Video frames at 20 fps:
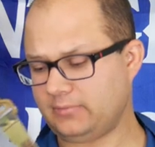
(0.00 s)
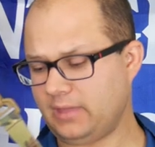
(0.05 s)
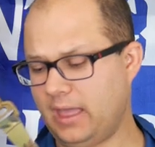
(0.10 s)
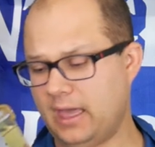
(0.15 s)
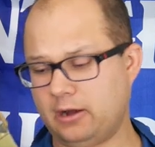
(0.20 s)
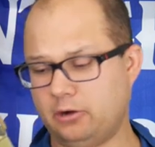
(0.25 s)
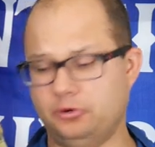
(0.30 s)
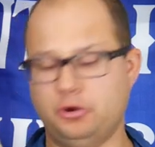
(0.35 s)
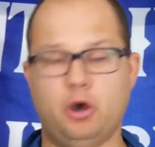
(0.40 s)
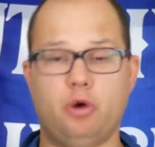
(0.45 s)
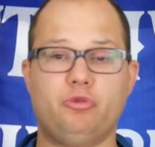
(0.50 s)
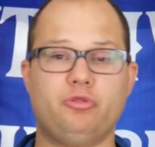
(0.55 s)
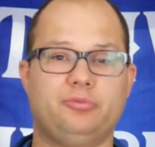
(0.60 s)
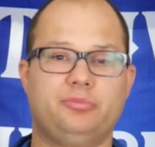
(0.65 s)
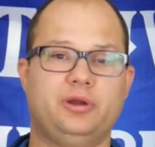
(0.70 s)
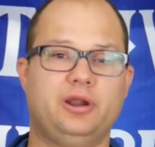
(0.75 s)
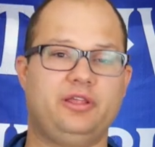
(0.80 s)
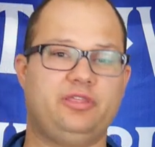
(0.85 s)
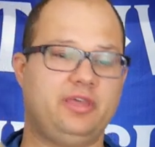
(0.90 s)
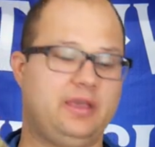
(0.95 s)
I don't know them
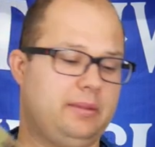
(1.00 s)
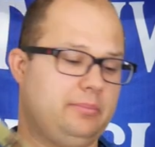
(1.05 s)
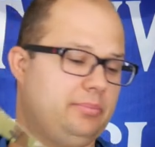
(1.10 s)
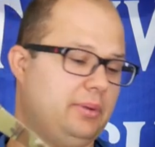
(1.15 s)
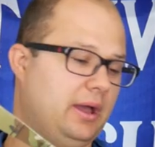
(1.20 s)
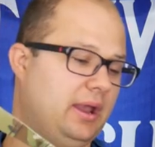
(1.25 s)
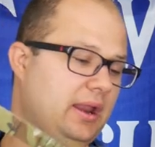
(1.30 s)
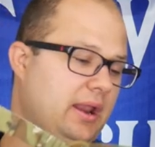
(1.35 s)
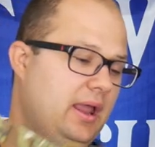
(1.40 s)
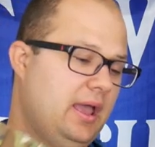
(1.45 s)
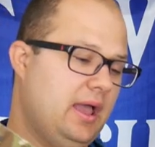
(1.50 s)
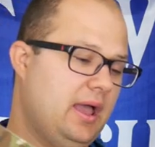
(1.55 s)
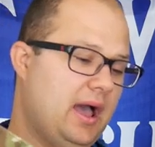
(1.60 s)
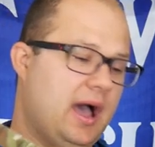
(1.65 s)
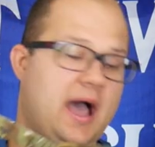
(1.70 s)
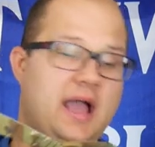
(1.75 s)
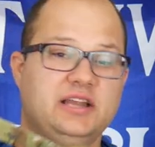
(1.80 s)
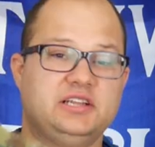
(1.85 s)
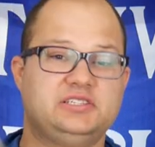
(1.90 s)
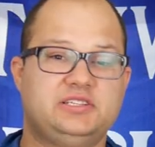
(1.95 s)
or anything, but
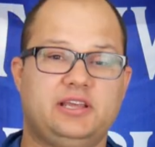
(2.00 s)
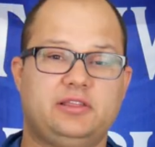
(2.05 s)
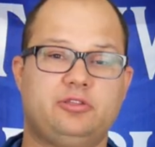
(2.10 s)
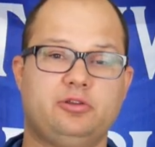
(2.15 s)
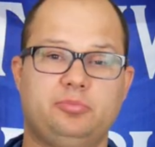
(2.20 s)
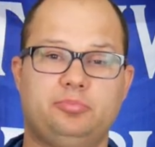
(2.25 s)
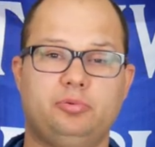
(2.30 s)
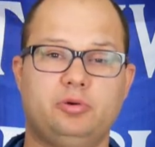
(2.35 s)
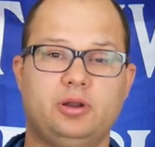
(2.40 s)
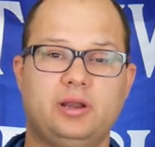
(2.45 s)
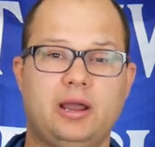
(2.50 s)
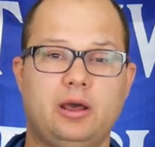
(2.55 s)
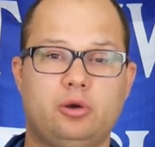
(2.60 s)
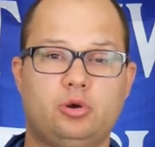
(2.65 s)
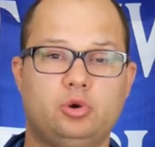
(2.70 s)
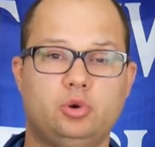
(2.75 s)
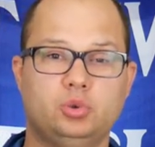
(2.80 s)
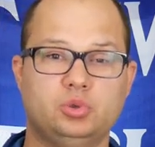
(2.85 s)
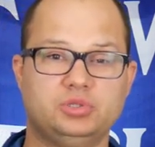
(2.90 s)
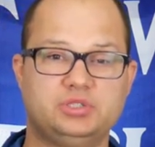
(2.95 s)
I just think they're putting out
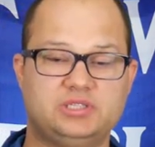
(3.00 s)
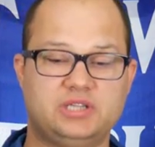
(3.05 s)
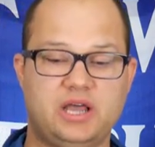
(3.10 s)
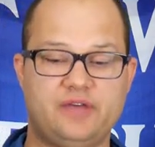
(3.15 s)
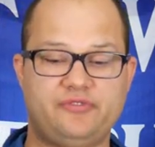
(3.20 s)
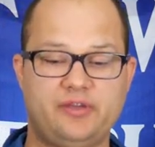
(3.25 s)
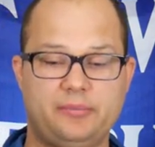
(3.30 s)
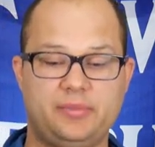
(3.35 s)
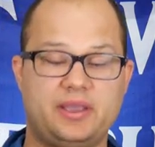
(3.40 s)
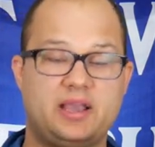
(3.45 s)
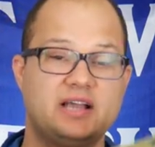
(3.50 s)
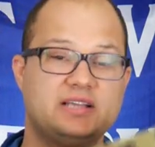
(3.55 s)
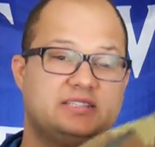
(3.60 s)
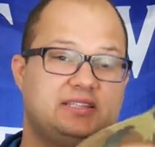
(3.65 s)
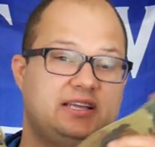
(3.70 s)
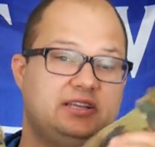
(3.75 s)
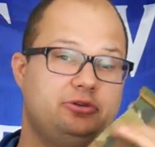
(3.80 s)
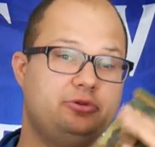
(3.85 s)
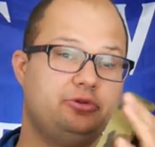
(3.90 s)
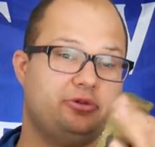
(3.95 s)
cool stuff. And because
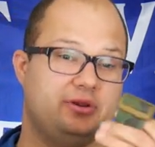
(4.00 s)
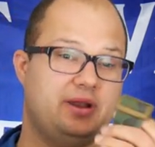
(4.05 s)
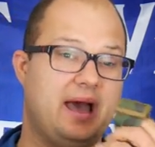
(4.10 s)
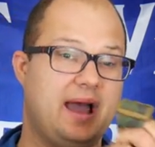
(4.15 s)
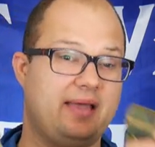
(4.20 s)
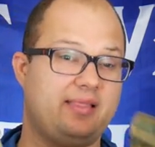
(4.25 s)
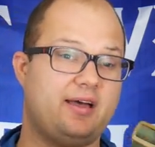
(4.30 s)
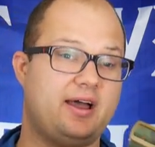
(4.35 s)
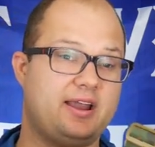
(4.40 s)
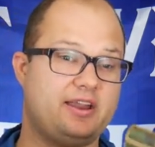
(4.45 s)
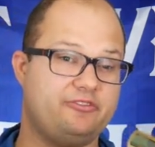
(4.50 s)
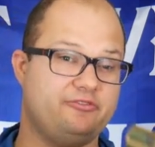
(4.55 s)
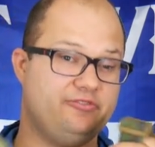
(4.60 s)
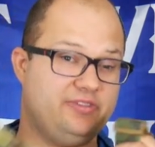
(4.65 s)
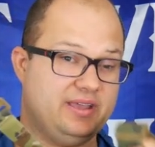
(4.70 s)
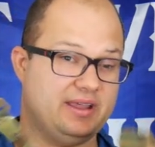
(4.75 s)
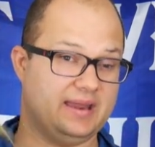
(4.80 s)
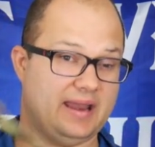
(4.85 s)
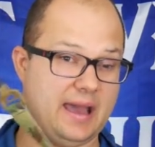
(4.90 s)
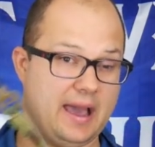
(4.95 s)
they do their nylon in
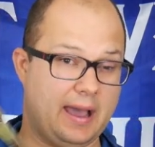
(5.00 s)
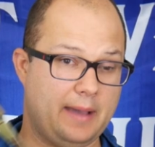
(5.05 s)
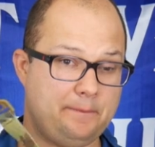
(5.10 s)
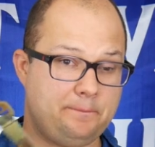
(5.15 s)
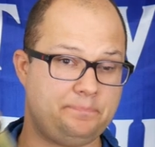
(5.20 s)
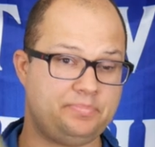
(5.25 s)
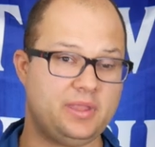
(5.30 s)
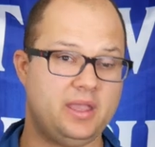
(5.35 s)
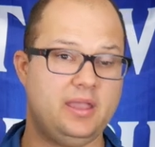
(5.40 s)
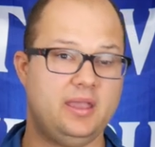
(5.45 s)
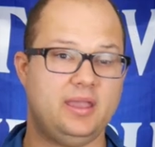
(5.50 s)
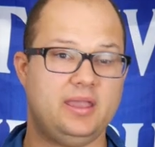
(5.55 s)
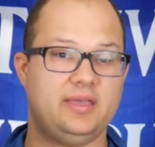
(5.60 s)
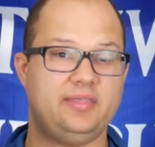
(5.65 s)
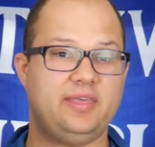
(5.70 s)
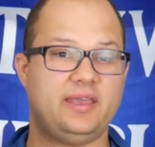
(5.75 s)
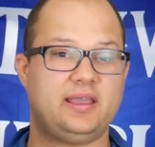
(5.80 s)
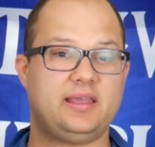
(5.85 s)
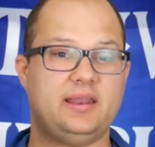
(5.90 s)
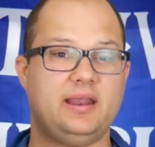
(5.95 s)
Vietnam,
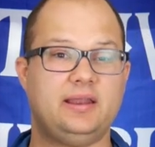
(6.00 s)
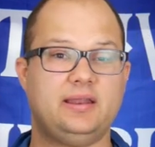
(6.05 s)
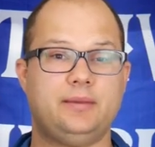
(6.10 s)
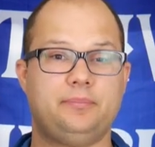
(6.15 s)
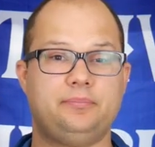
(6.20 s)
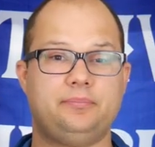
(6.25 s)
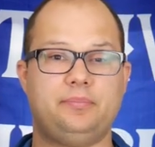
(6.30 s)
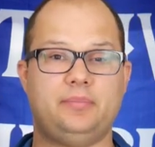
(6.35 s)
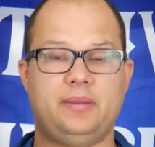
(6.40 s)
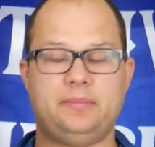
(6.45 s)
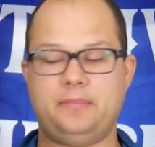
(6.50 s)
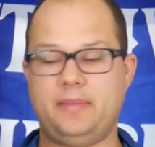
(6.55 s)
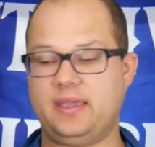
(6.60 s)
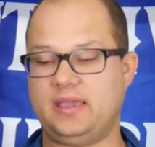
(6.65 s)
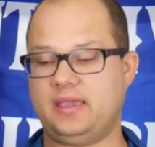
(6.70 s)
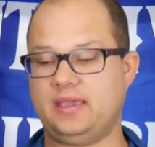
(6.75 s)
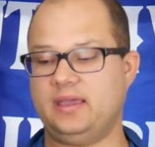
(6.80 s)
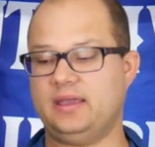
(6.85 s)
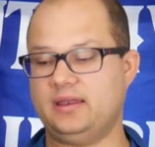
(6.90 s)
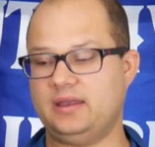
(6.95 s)
they can end up
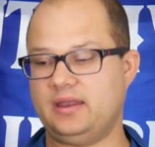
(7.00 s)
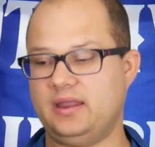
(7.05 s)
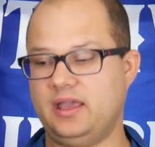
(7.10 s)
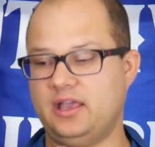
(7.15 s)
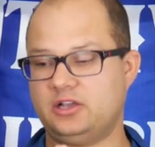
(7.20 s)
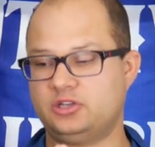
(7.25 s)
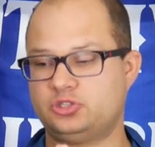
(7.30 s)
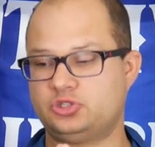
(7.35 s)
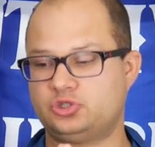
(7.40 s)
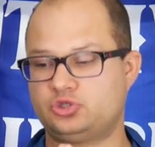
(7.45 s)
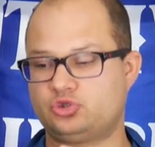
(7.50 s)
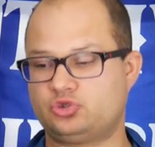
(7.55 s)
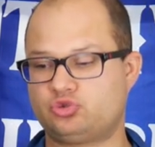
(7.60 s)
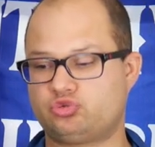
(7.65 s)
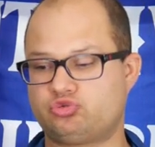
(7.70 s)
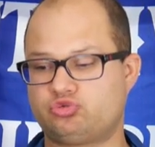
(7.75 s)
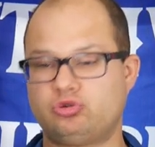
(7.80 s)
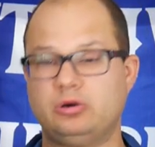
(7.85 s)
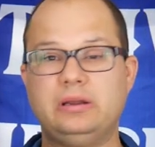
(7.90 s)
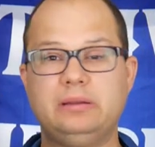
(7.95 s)
making it
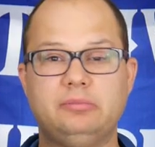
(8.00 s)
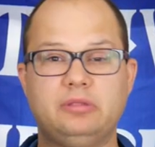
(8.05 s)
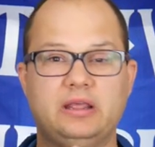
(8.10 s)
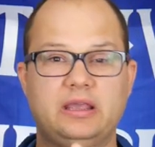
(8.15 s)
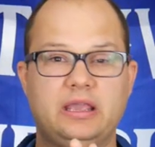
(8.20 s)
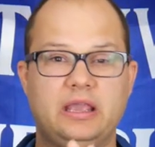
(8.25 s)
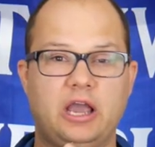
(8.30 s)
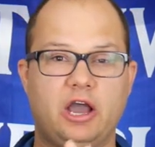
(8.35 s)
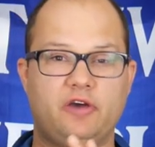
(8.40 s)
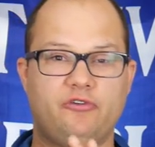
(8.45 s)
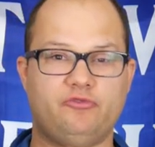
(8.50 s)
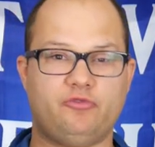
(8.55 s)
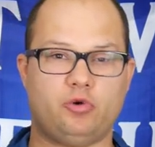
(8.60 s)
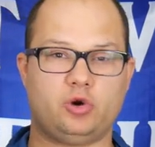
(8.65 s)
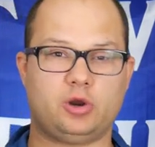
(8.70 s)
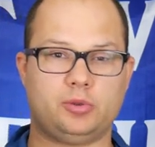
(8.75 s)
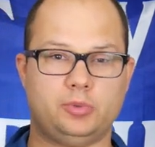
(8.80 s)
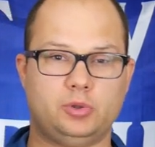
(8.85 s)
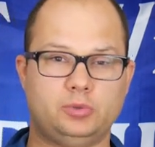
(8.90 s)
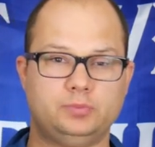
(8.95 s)
extremely
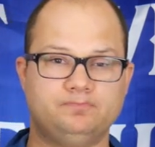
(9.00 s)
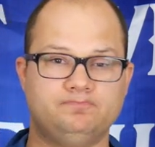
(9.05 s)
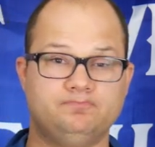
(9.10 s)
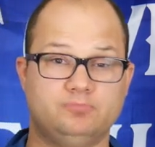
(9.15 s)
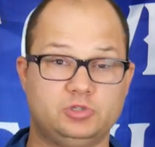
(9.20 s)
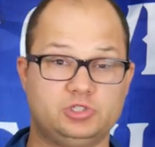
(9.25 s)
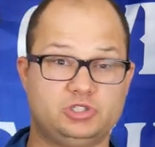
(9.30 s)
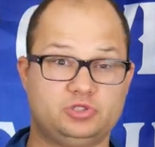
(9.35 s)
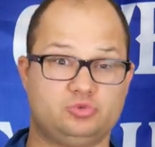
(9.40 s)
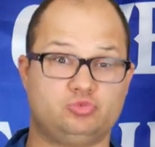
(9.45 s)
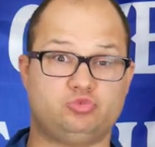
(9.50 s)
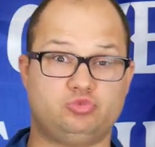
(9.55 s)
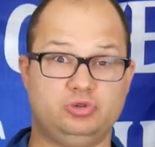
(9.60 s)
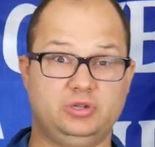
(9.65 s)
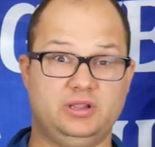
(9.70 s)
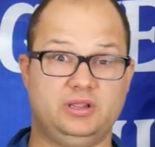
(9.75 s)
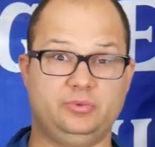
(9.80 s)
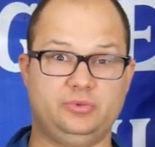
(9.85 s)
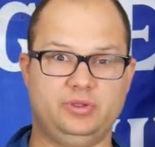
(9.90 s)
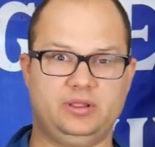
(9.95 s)
affordable, which is
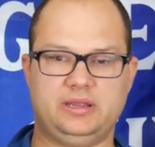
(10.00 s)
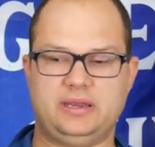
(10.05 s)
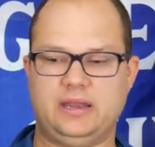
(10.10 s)
really, really